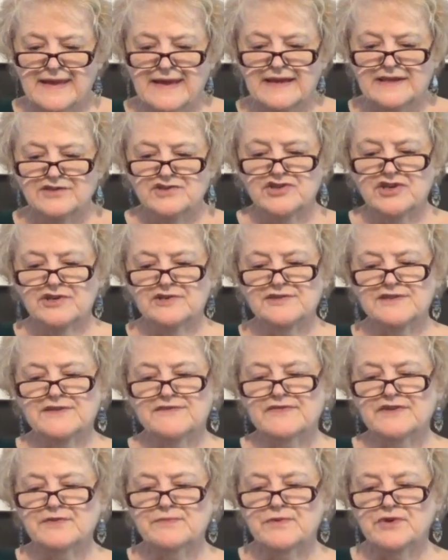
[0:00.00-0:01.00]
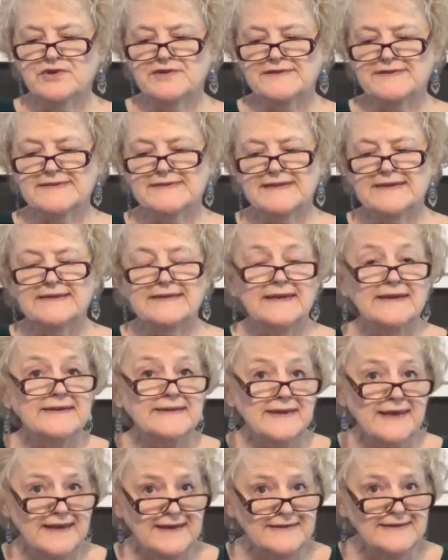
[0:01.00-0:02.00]
Charles Fillmore said, in
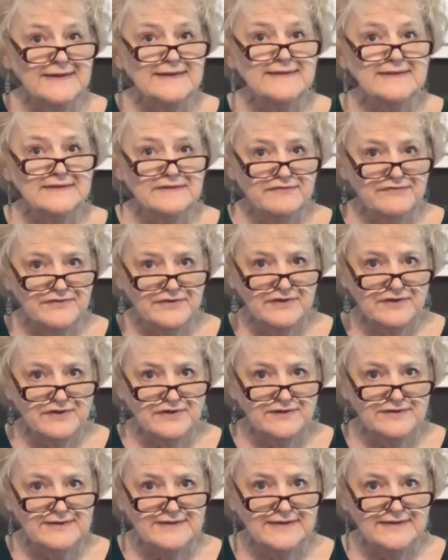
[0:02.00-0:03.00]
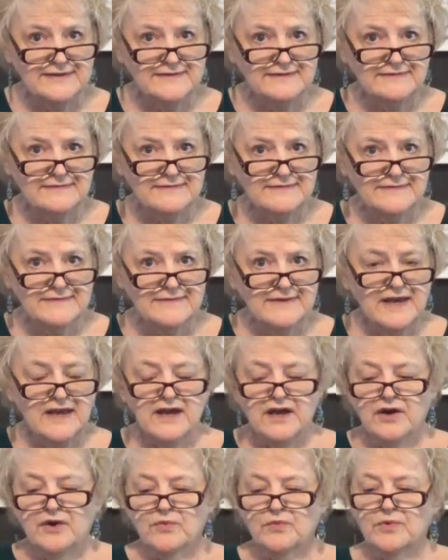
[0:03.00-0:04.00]
any difficulty,
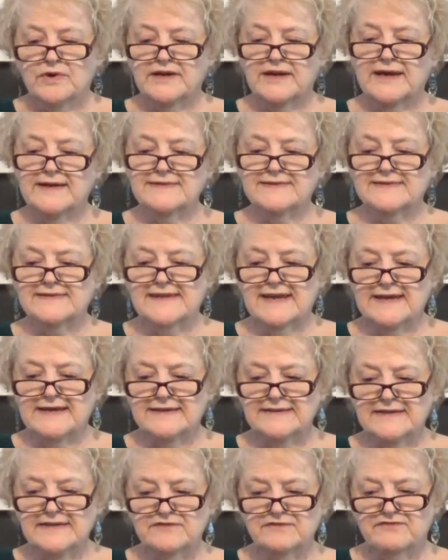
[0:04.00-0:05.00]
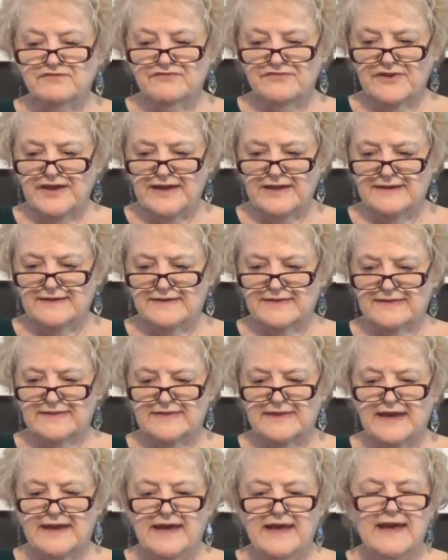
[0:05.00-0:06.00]
when I stand in faith
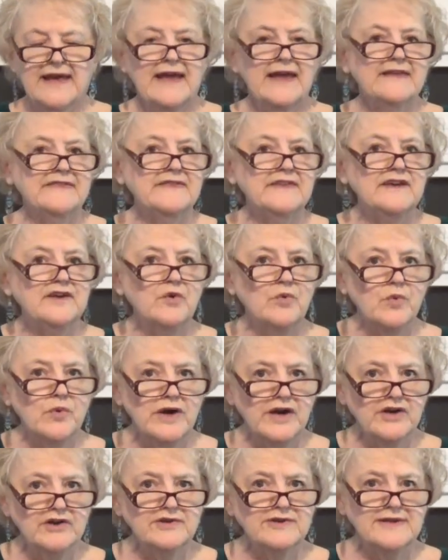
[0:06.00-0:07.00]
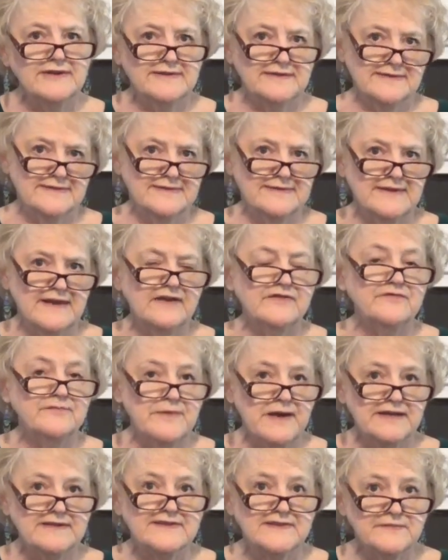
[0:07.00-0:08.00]
and the awareness of
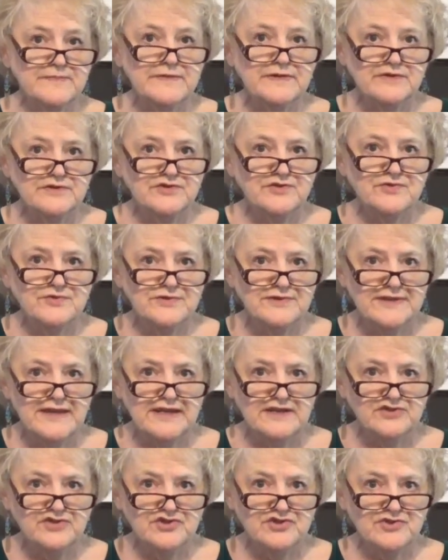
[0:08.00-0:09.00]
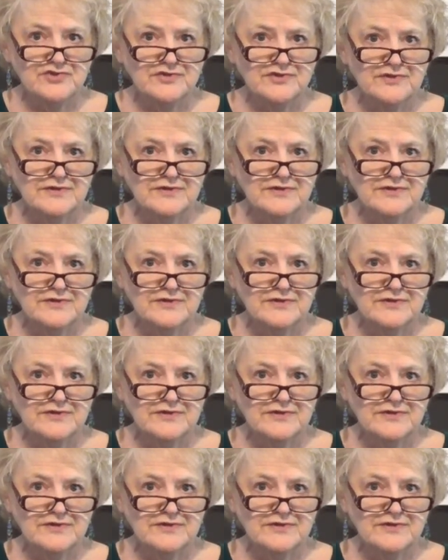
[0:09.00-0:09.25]
my spiritual nature,